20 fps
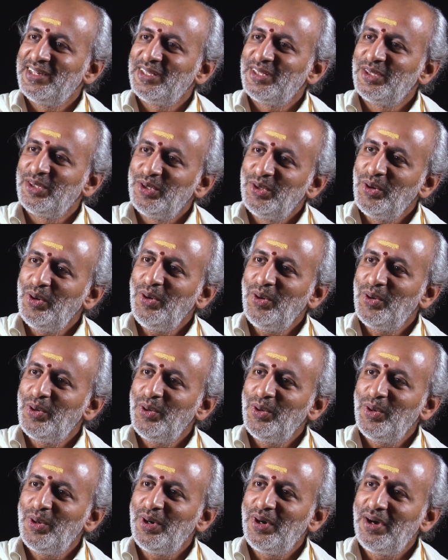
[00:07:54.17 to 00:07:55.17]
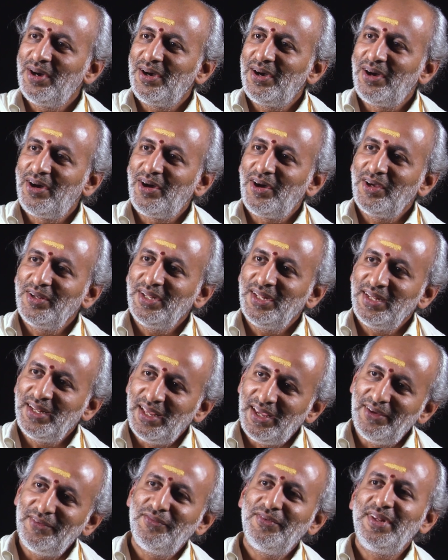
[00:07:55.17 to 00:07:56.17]
though on an
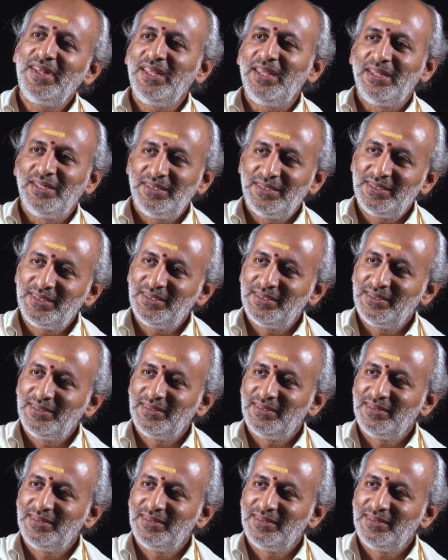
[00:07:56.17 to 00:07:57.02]
average